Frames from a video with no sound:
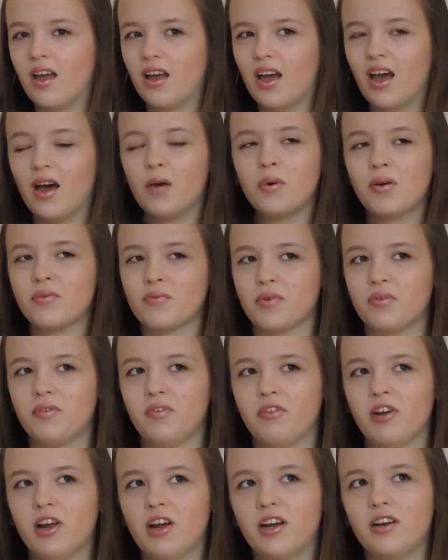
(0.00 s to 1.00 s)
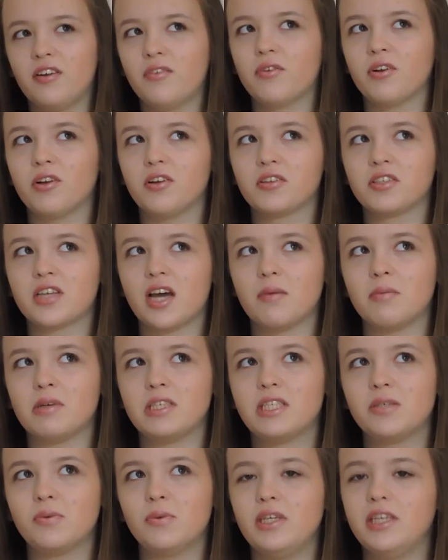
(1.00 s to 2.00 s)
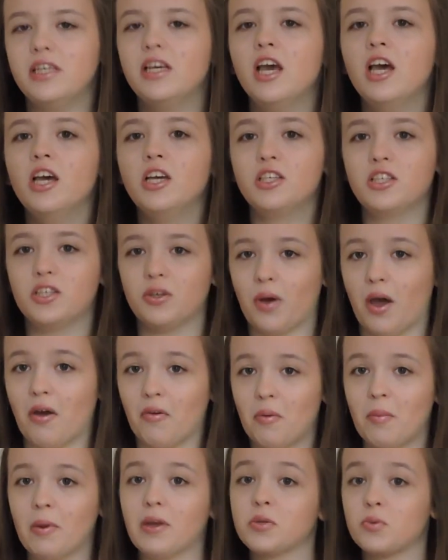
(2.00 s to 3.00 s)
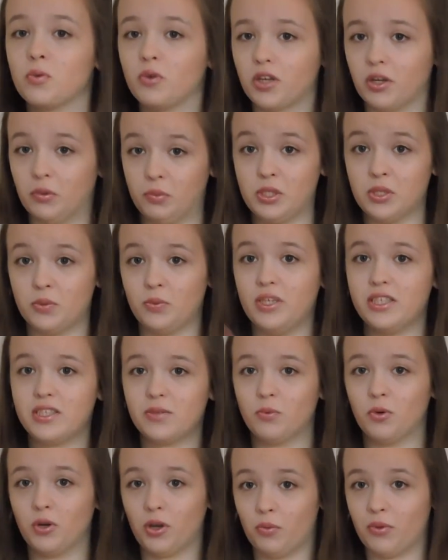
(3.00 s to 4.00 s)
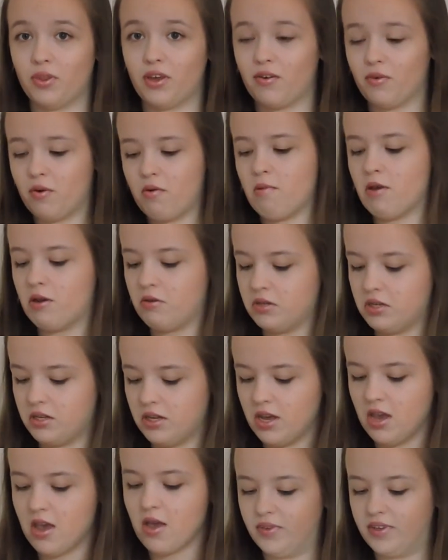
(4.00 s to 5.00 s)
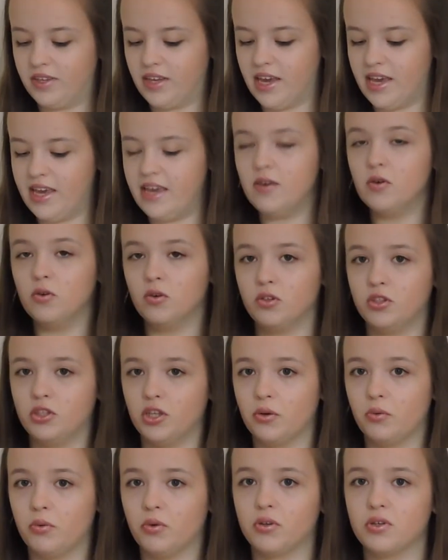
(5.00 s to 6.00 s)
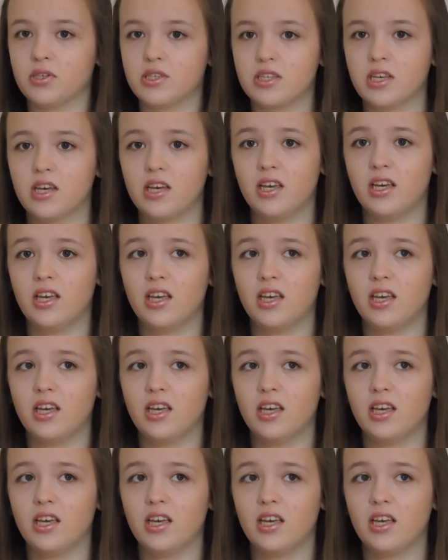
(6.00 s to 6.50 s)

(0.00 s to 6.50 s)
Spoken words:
However, if you've not had it for a long time, it's sweet. So Haribos. We'll go with sweets, we'll go with Haribos. Cake or donuts?